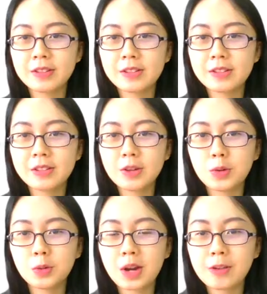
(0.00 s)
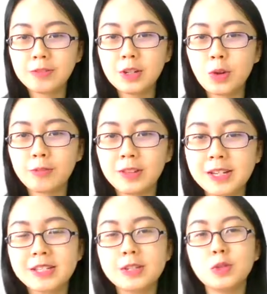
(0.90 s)
so after you have
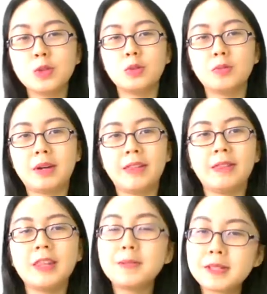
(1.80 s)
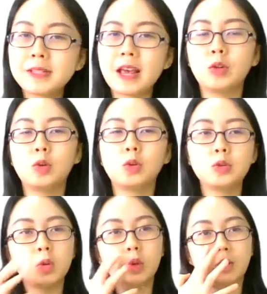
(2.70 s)
listened to my tips and
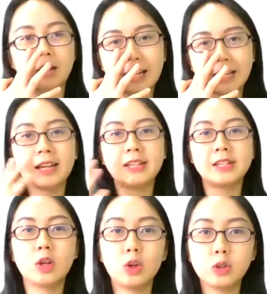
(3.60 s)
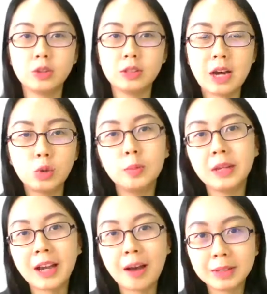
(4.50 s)
also guidelines on how to
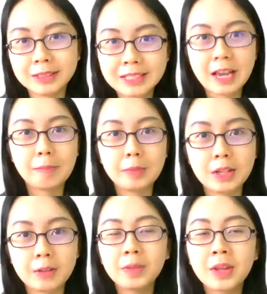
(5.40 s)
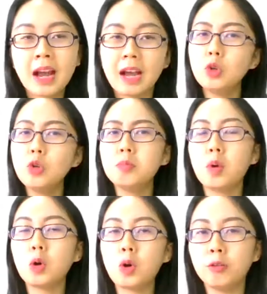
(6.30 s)
become a TMD, are you
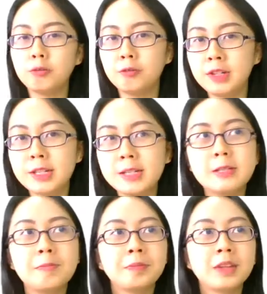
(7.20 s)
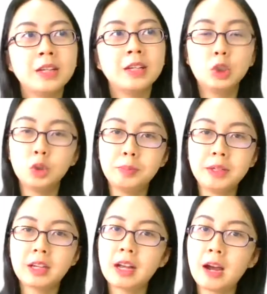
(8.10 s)
more convinced to
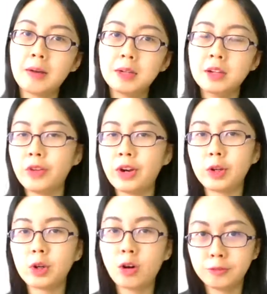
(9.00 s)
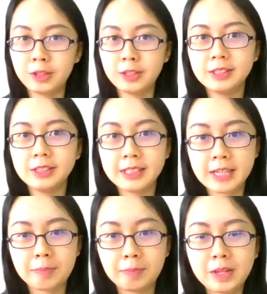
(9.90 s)
become a very confident
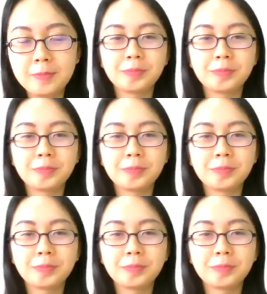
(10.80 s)
TMD?